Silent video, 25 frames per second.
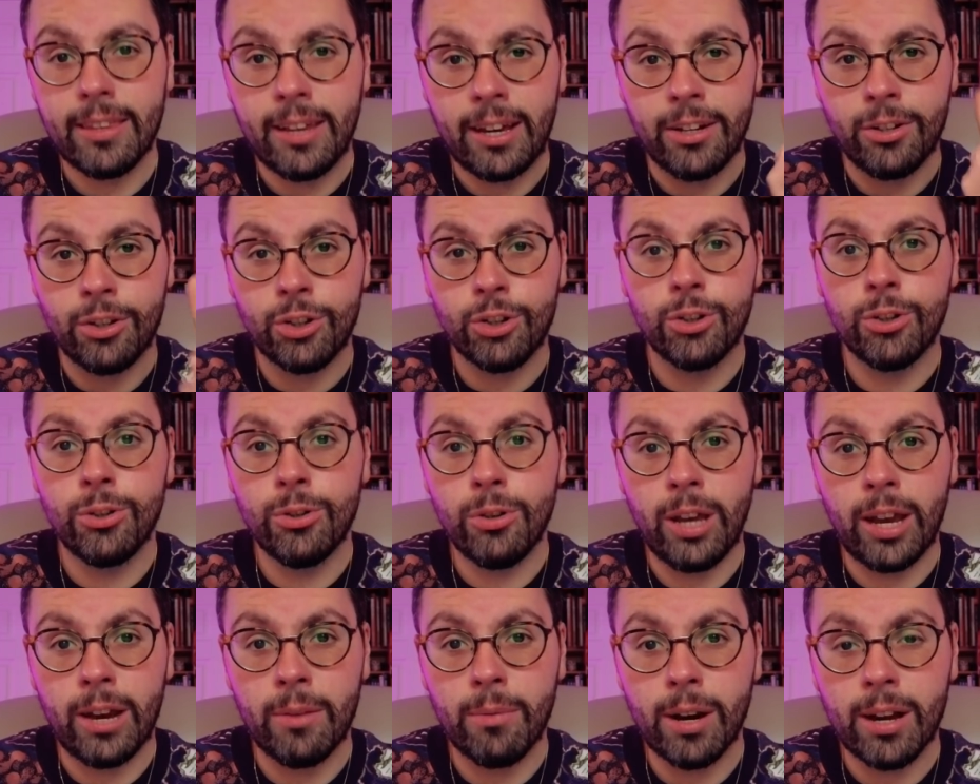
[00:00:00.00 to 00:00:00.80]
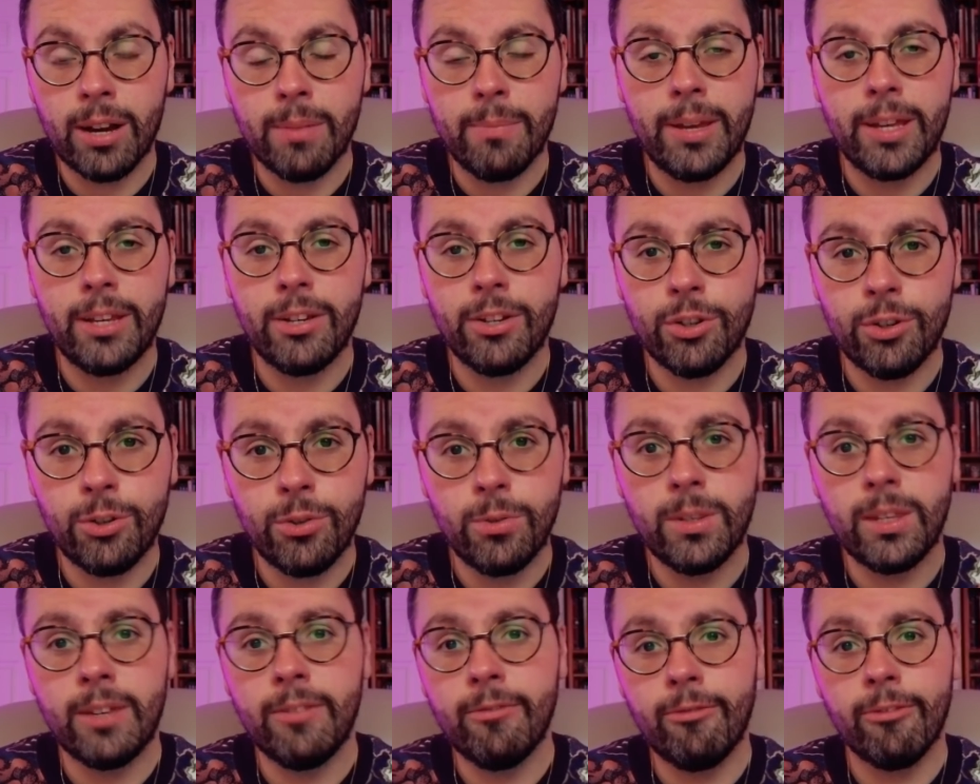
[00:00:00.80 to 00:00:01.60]
I recommend
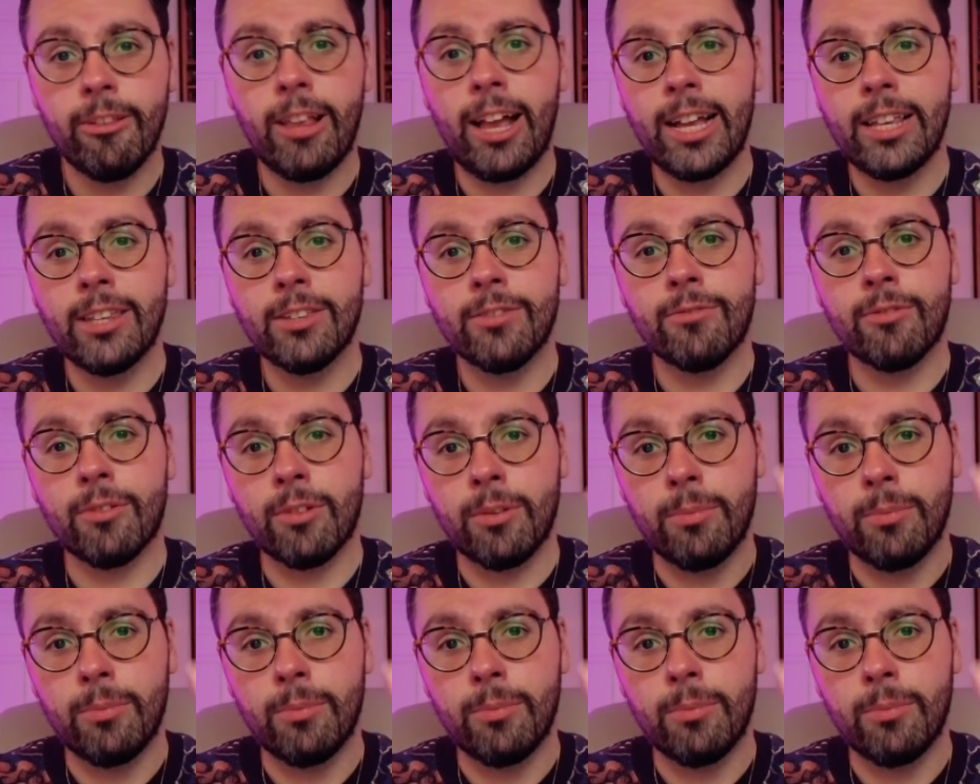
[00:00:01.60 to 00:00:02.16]
choosing flights for